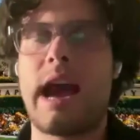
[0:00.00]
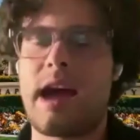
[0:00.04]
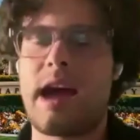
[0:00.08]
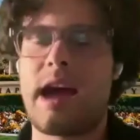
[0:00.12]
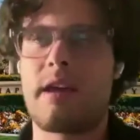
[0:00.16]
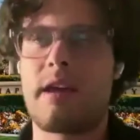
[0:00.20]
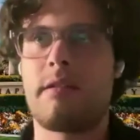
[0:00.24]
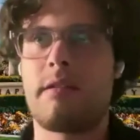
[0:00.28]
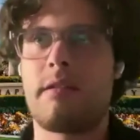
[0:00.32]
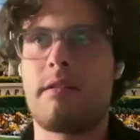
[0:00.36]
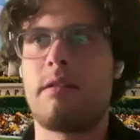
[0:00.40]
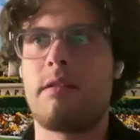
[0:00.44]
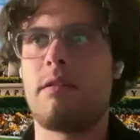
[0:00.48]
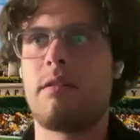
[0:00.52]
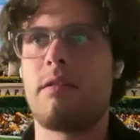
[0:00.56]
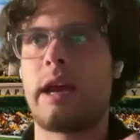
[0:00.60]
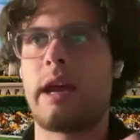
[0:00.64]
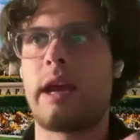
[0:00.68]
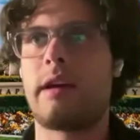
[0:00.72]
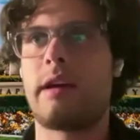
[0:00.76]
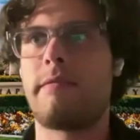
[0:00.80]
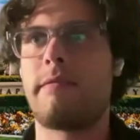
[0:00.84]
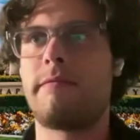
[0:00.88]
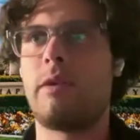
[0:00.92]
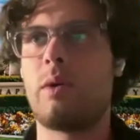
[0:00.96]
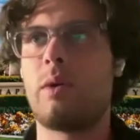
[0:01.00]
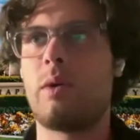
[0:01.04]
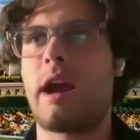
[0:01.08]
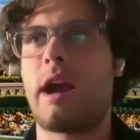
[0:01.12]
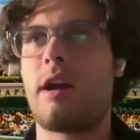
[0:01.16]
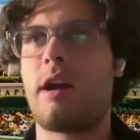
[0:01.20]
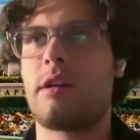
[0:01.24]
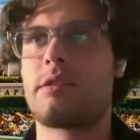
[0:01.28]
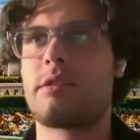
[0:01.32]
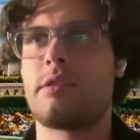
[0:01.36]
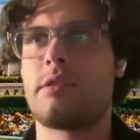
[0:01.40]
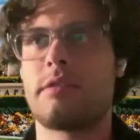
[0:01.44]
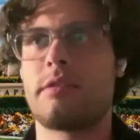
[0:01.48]
had a full
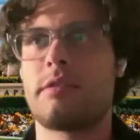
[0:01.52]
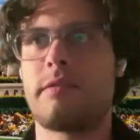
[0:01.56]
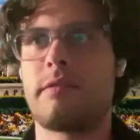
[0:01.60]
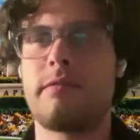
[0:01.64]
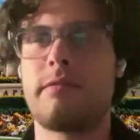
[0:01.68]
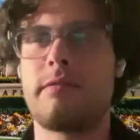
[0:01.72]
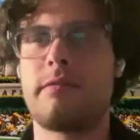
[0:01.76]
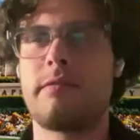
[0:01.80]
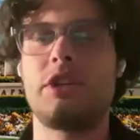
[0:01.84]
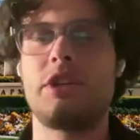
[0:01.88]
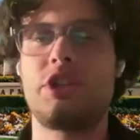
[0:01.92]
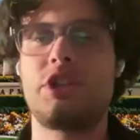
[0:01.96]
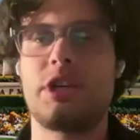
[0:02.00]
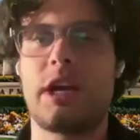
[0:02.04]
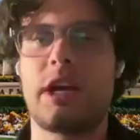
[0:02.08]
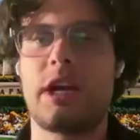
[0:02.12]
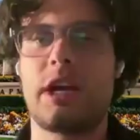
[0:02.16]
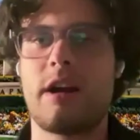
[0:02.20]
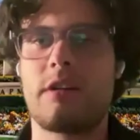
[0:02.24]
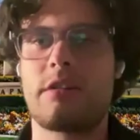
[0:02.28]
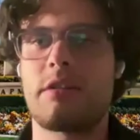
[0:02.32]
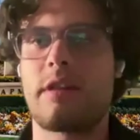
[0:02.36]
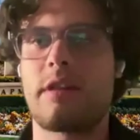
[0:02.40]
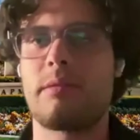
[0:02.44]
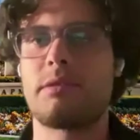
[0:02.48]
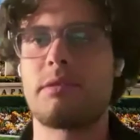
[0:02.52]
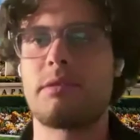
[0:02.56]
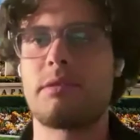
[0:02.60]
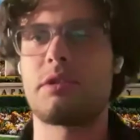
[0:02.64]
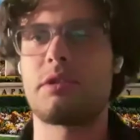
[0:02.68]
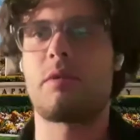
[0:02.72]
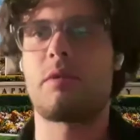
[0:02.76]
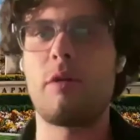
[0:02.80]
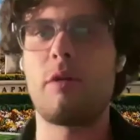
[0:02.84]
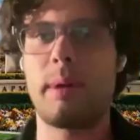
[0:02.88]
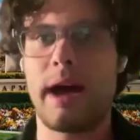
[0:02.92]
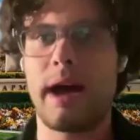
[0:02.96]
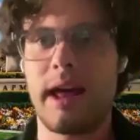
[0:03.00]
CG character that was a
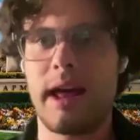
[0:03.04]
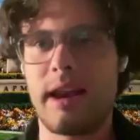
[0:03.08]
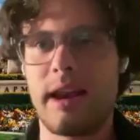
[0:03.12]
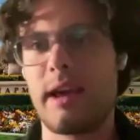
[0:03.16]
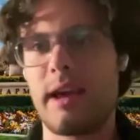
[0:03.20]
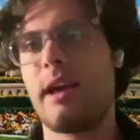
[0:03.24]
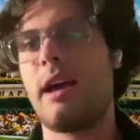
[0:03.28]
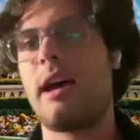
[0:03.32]
robot,